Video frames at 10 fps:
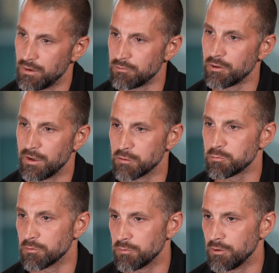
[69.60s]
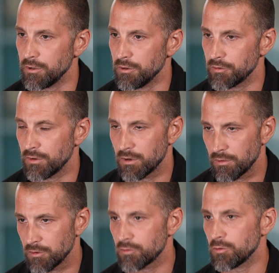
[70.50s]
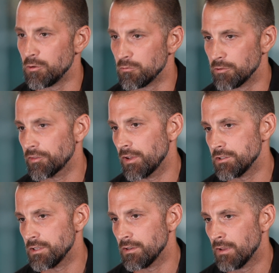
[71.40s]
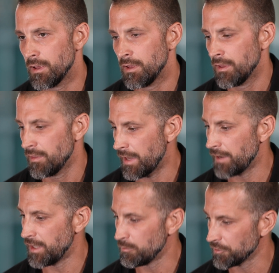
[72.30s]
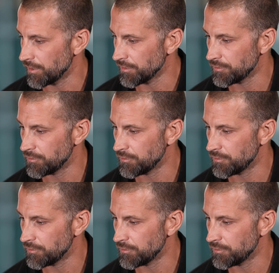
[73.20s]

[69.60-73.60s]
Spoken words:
of clients' portfolios and are the sole risk engine. That enables us